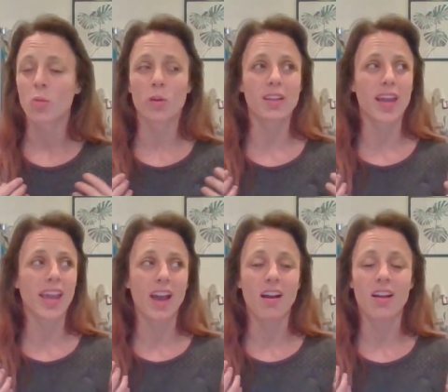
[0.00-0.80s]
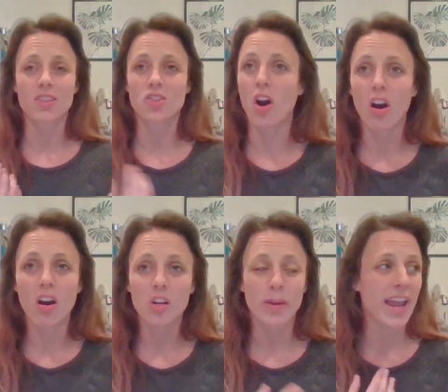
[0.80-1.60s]
We like
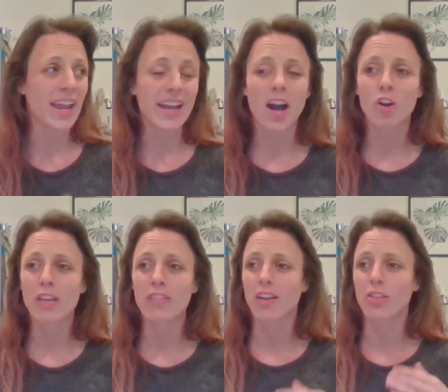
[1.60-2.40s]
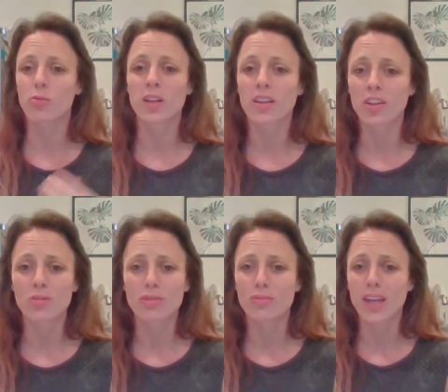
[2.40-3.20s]
talk, we hang out. They've got three
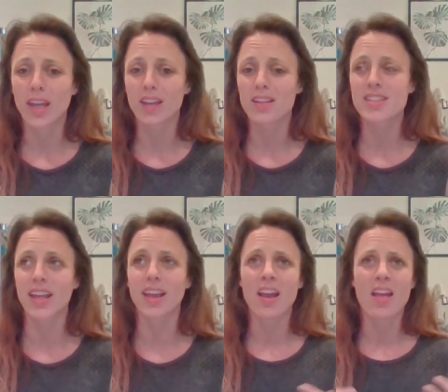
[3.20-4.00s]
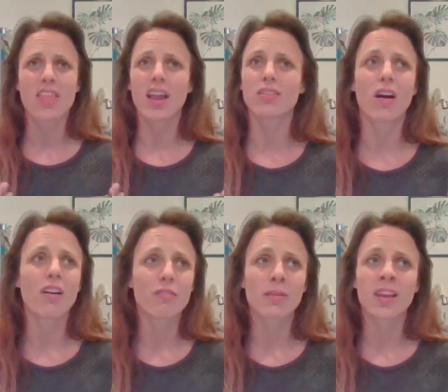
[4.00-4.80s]
cute little kids. Like they
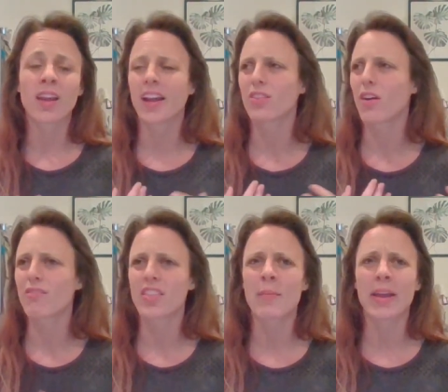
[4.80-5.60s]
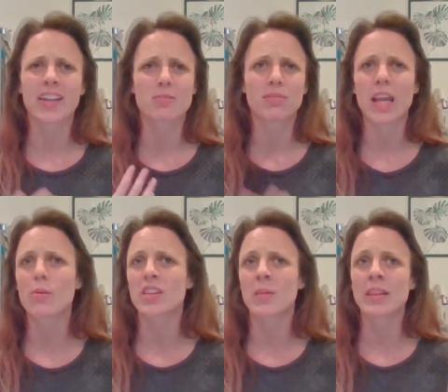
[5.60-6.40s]
love me, I love them. I get to play
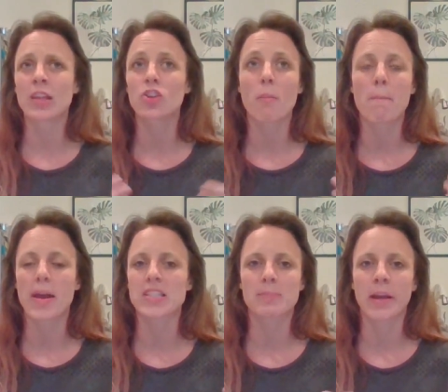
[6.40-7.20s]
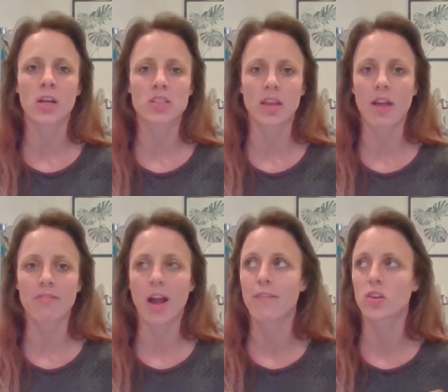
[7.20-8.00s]
with them, and they're the best parents that I've
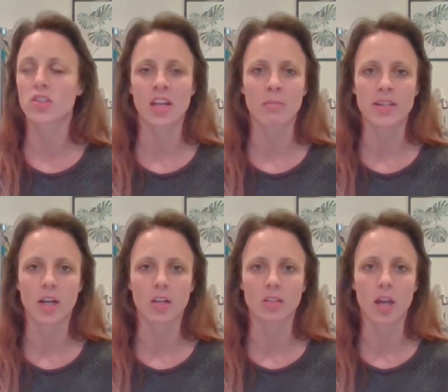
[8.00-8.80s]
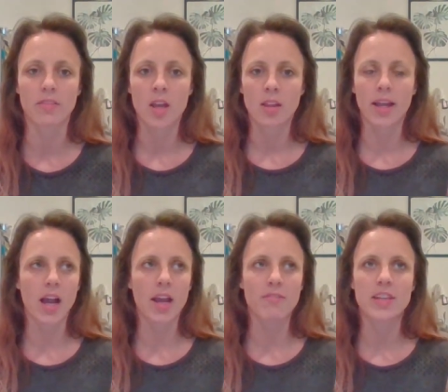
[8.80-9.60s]
ever seen my entire life. Like
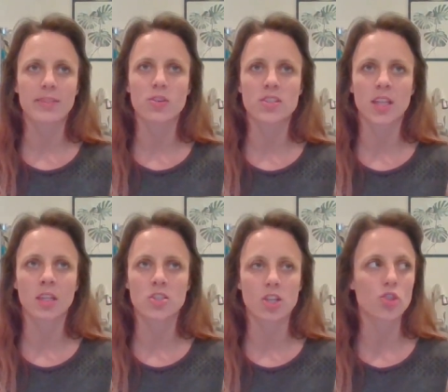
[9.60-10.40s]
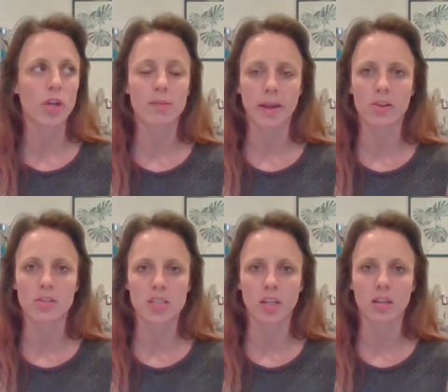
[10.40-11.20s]
I have never seen such great
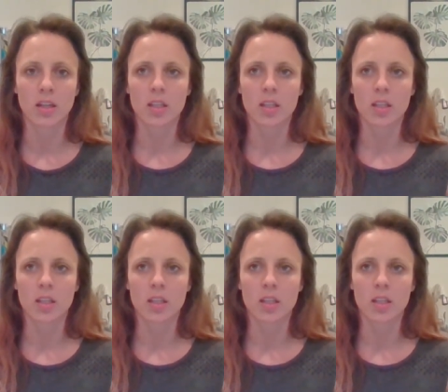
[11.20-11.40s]
parenting.